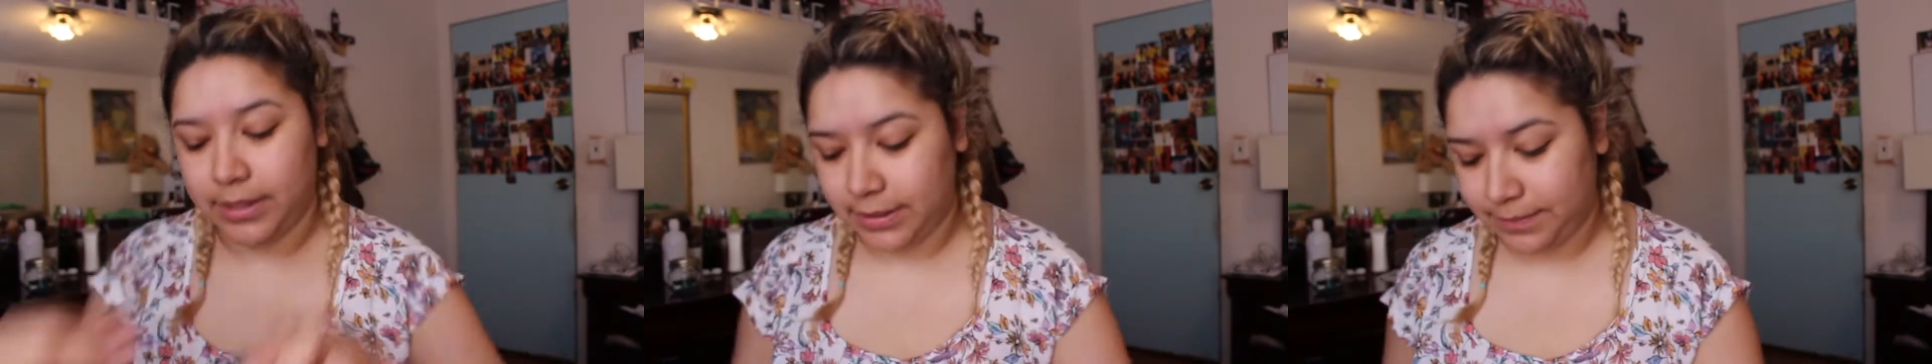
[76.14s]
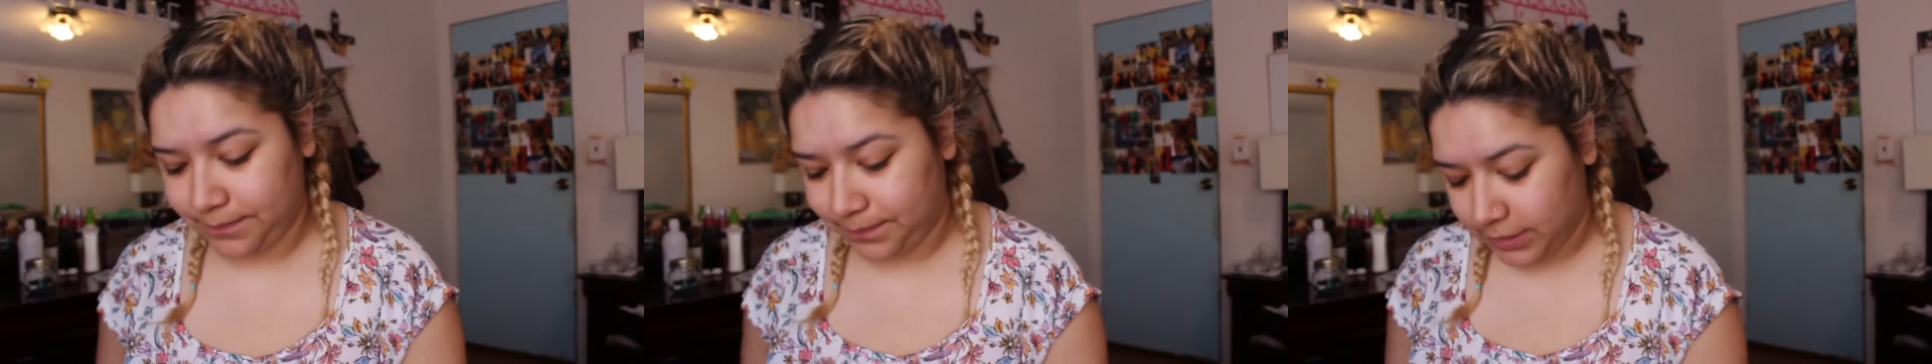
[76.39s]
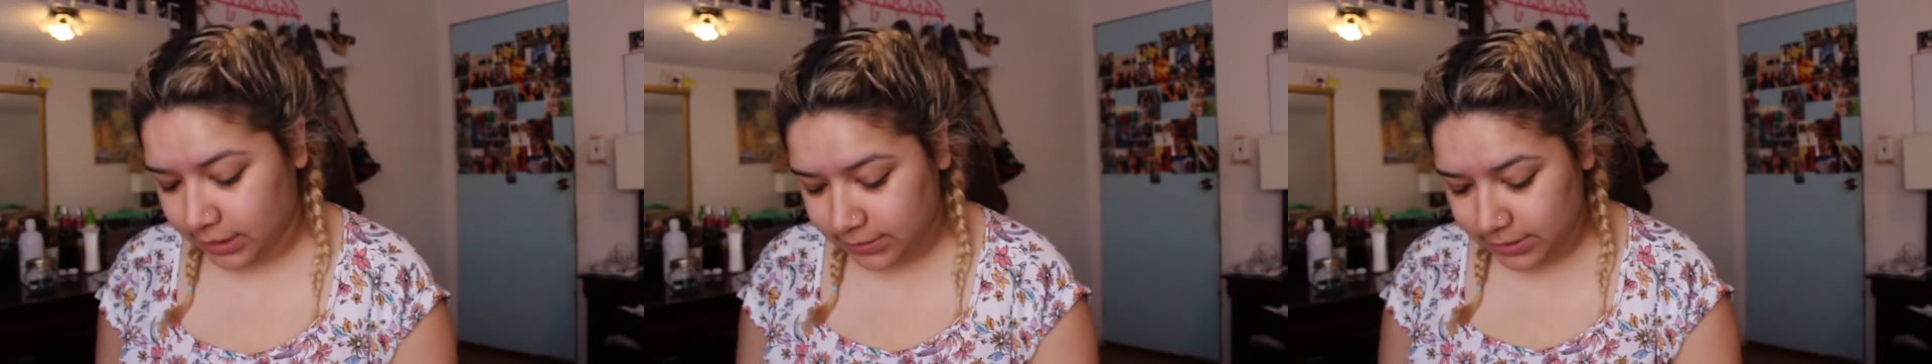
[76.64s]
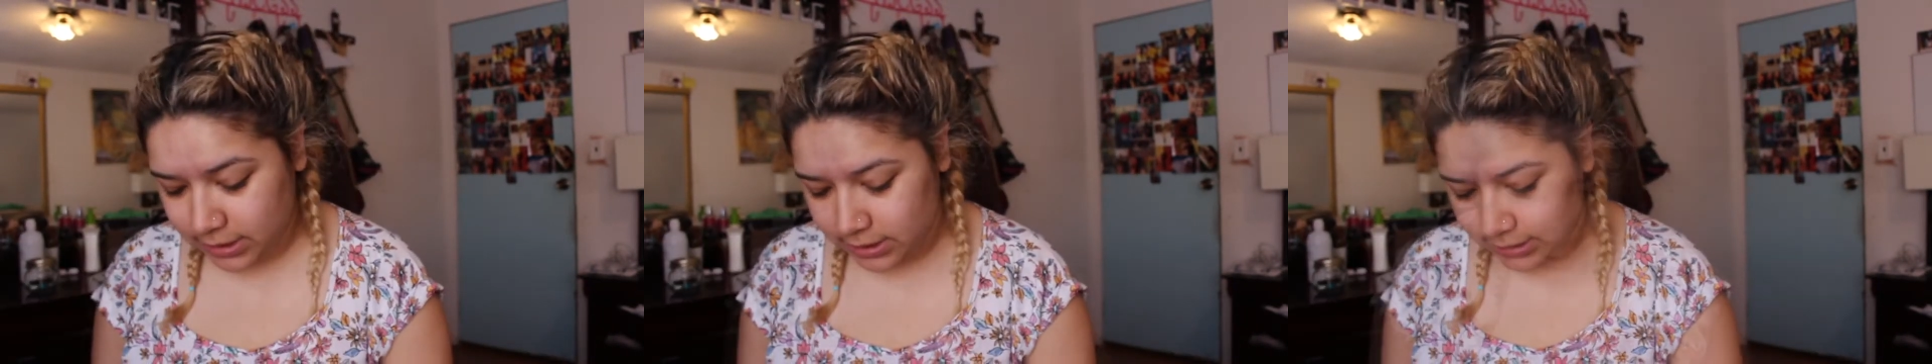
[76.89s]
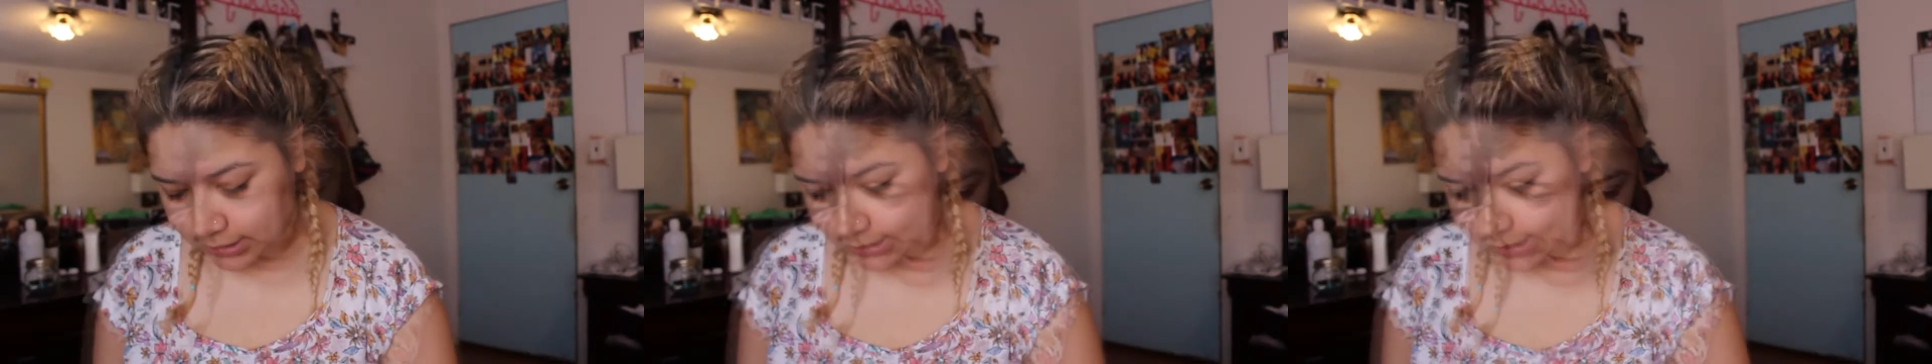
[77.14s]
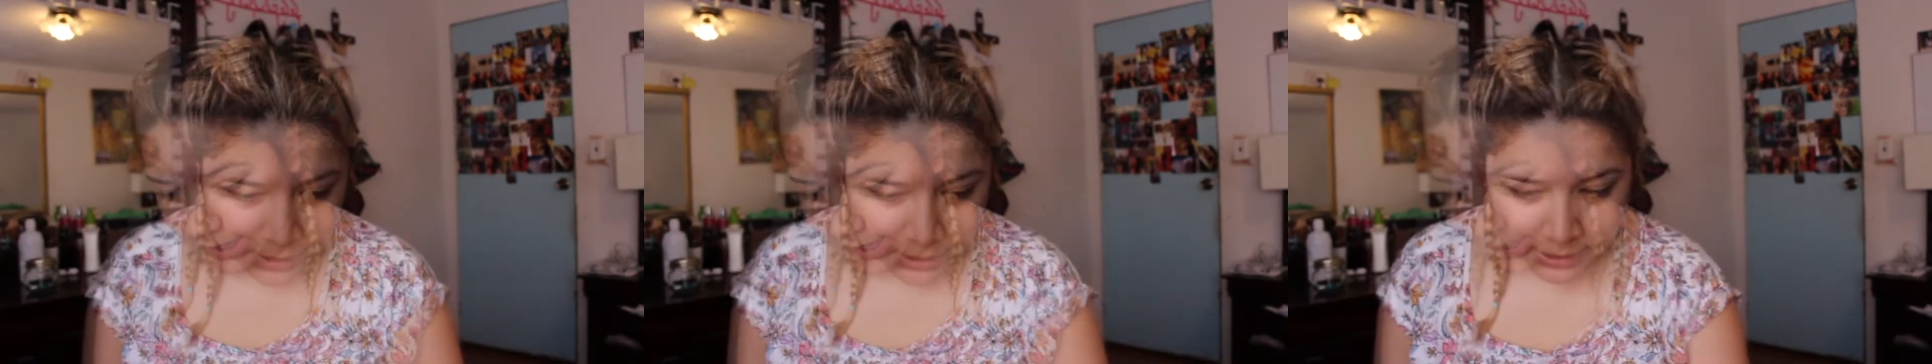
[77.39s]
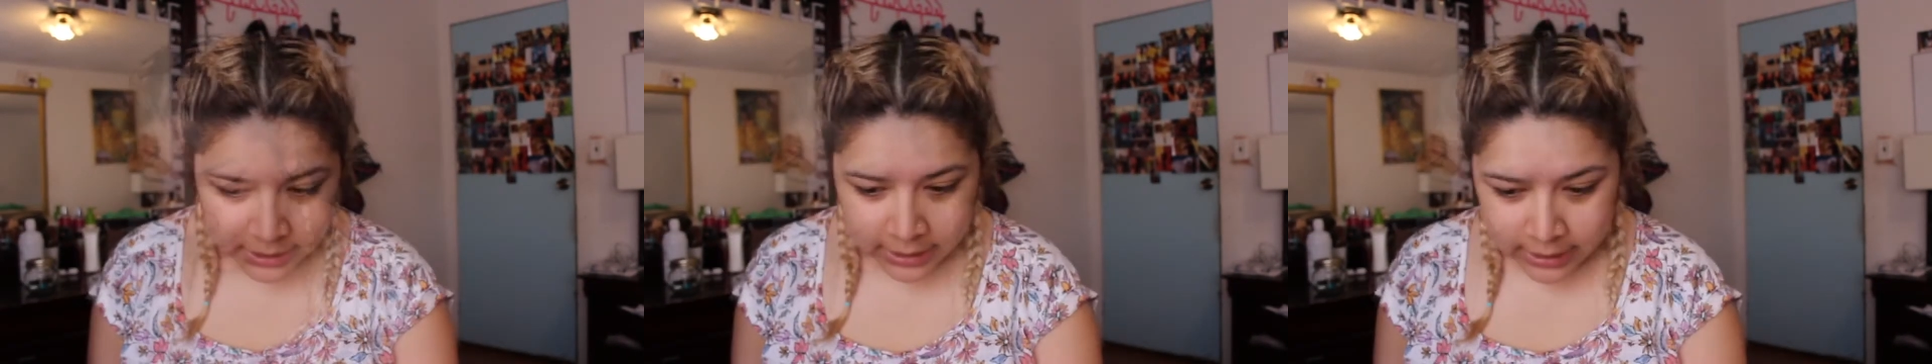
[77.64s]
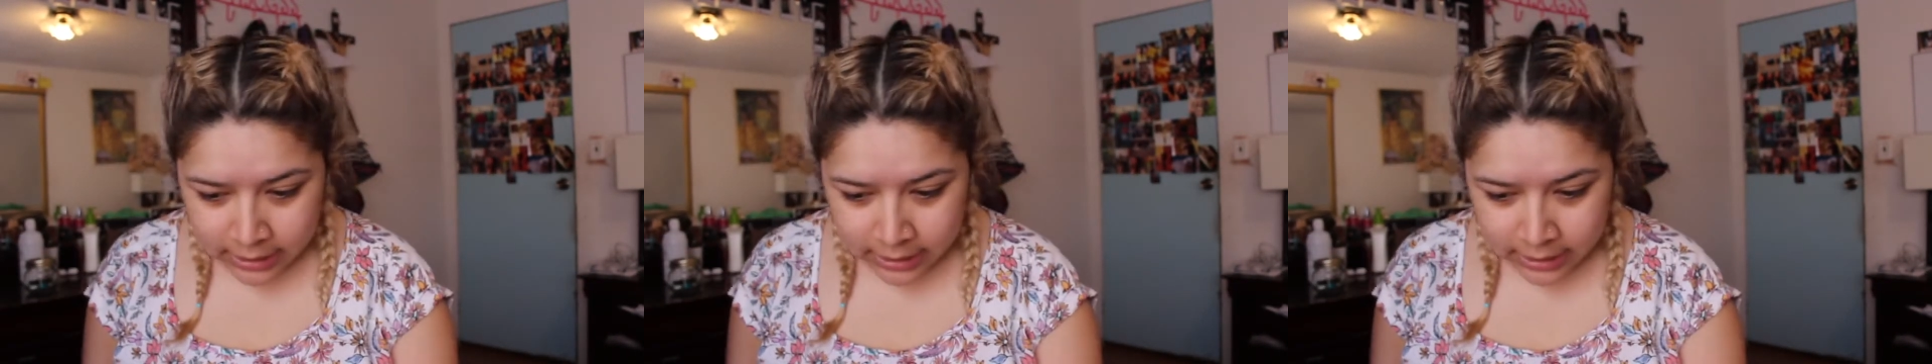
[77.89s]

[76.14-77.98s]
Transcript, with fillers: but that's what it looks like.